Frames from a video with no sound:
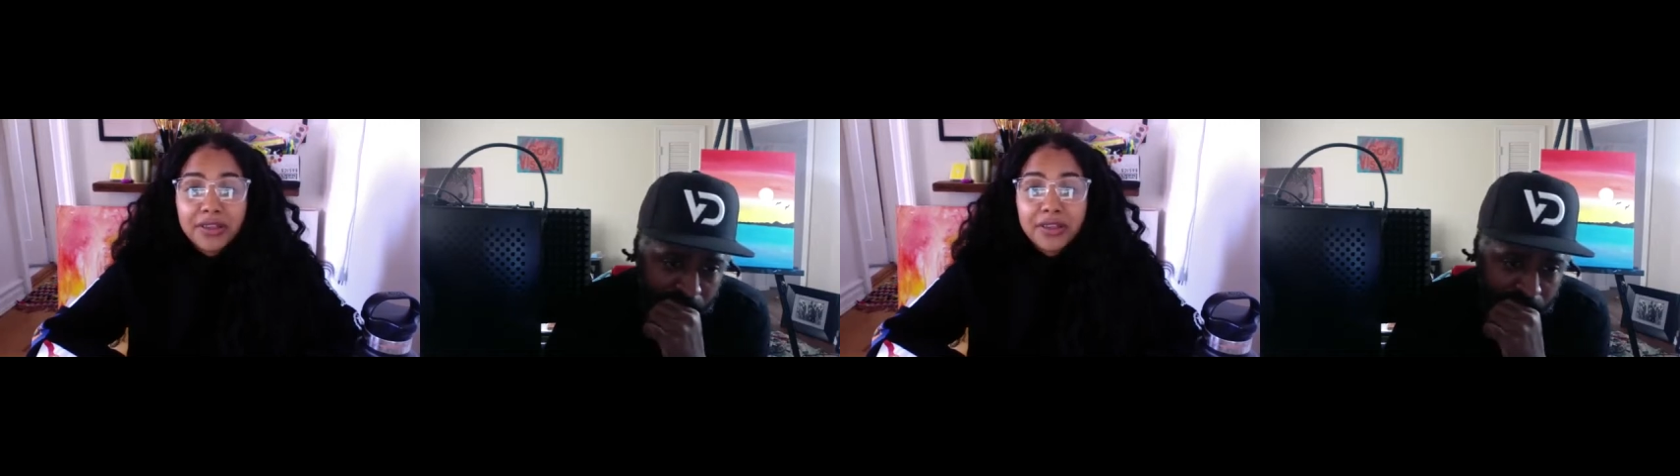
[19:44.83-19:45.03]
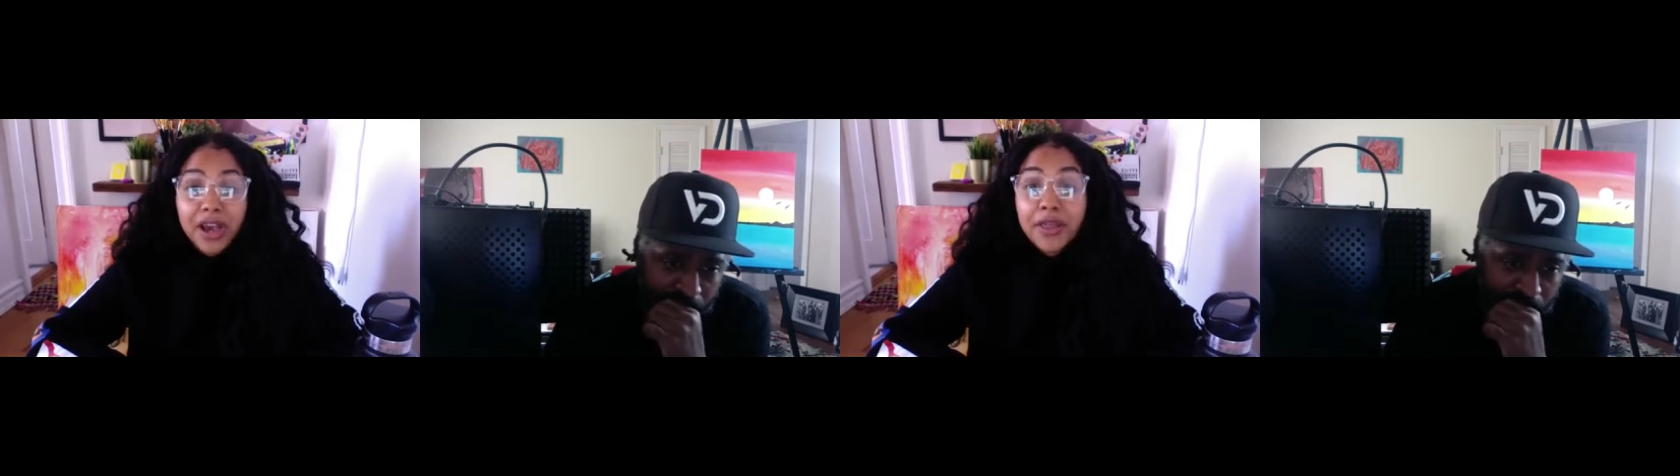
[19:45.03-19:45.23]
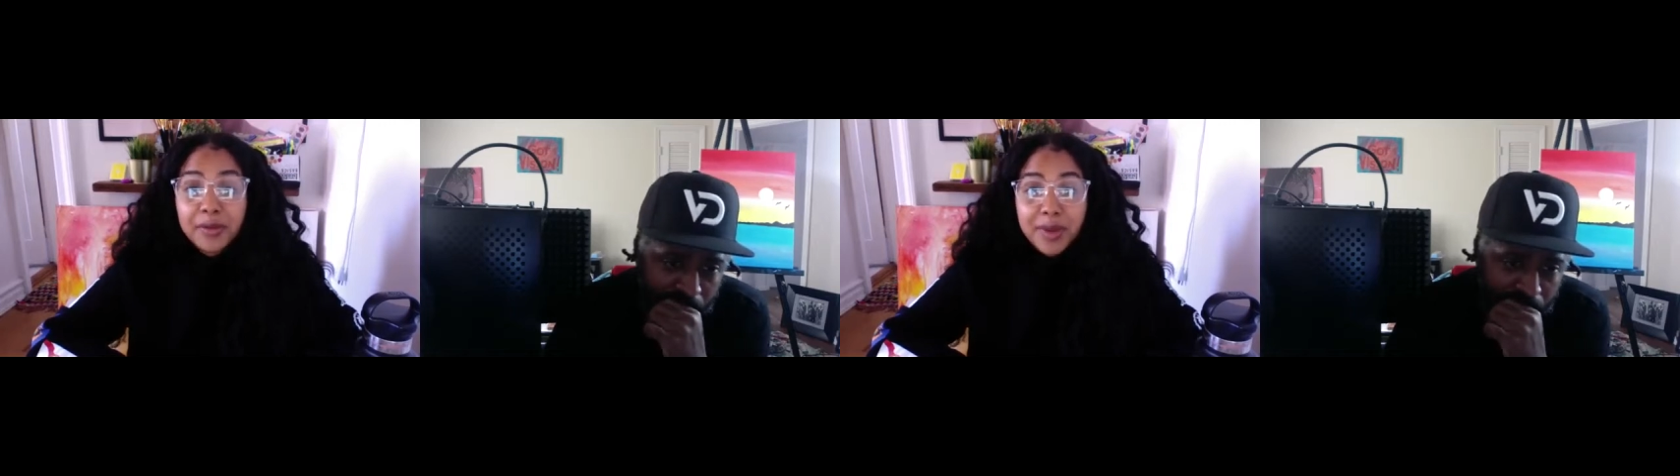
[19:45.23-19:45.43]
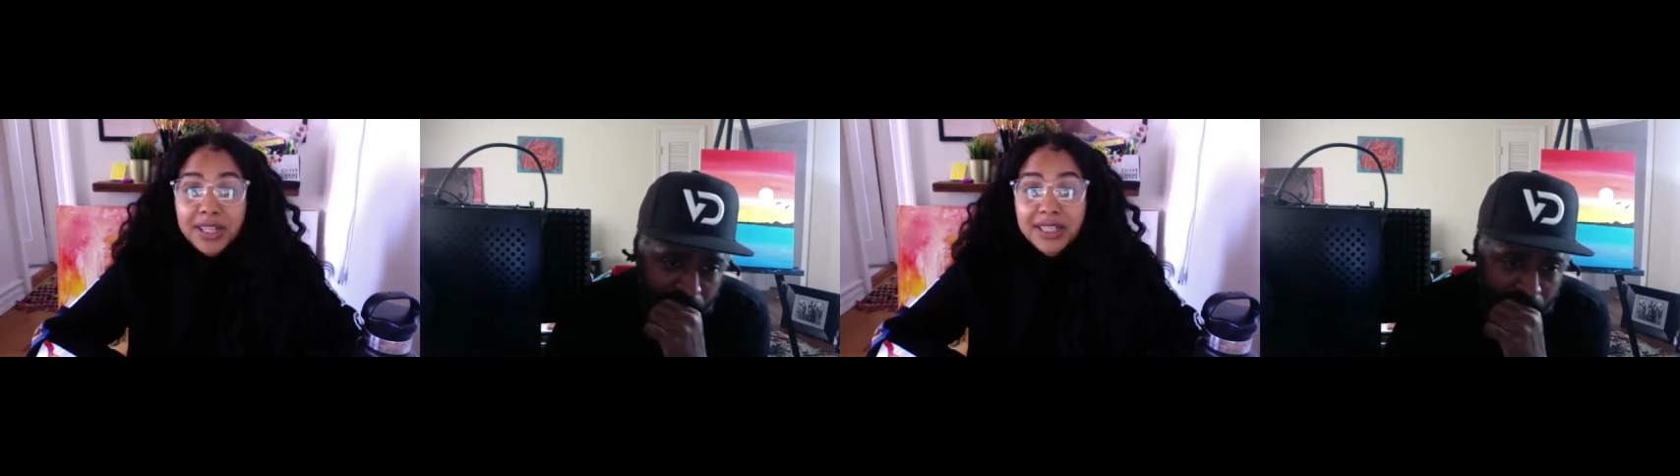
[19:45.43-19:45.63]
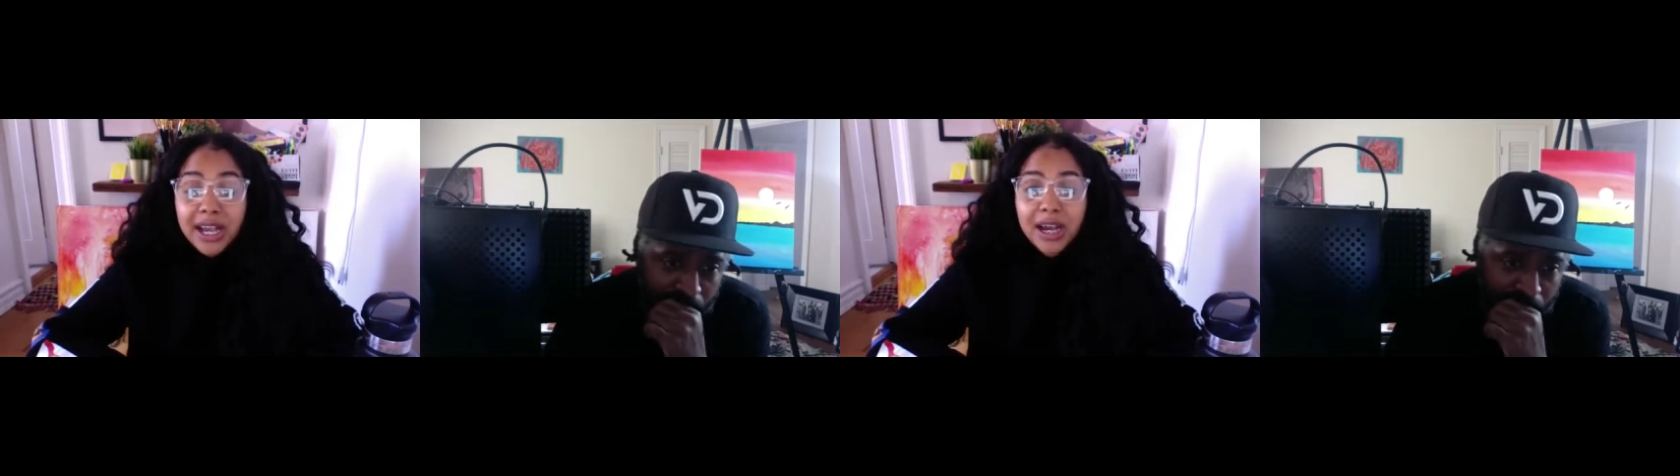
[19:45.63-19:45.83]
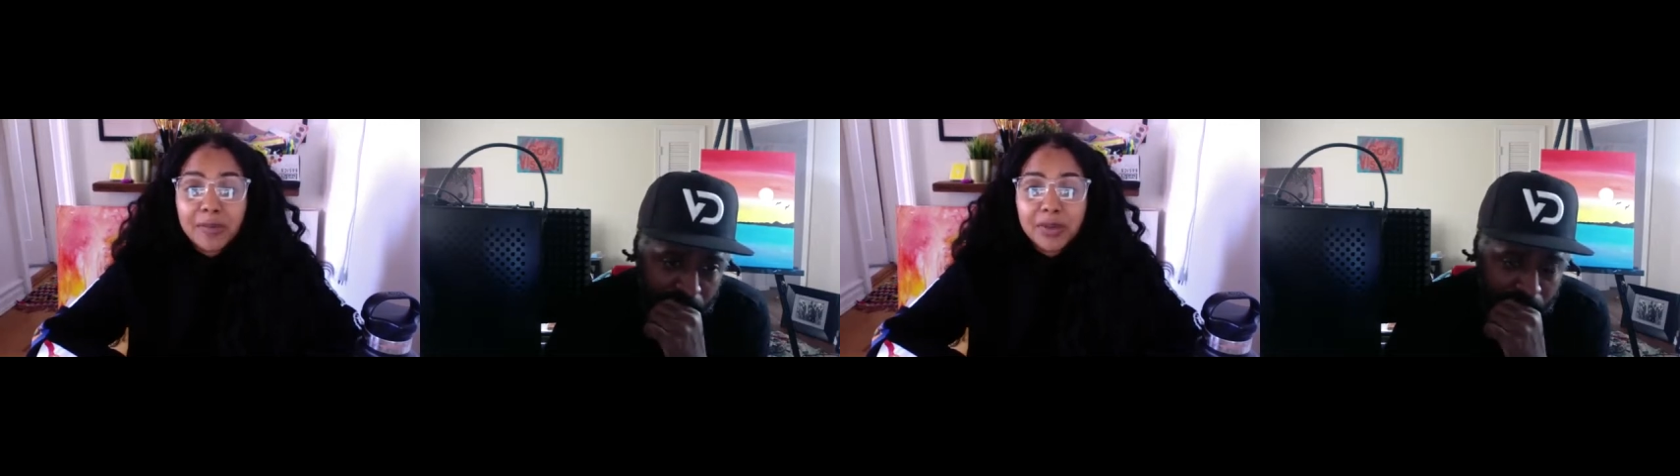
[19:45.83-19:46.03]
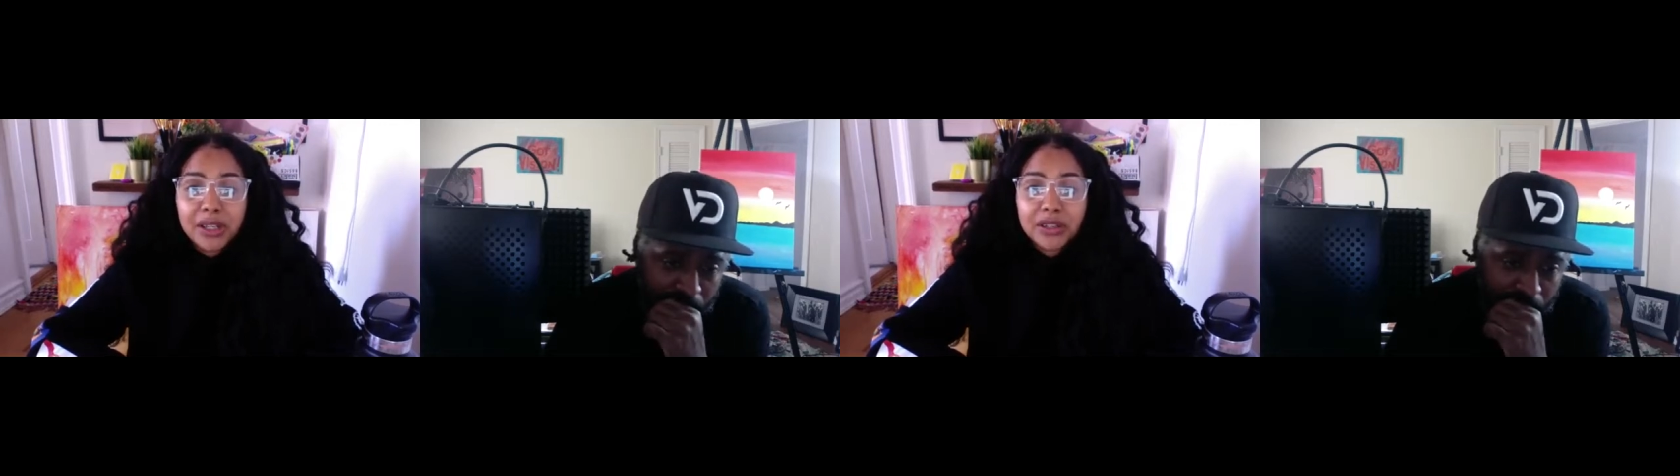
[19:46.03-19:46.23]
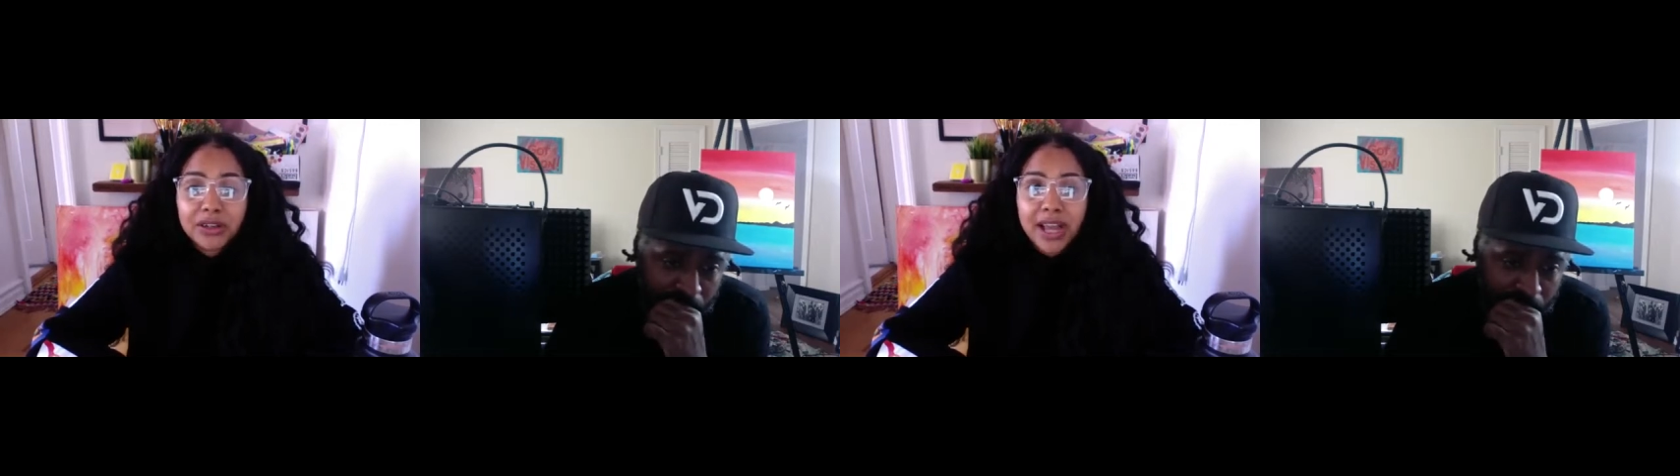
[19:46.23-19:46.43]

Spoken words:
The other big tech companies are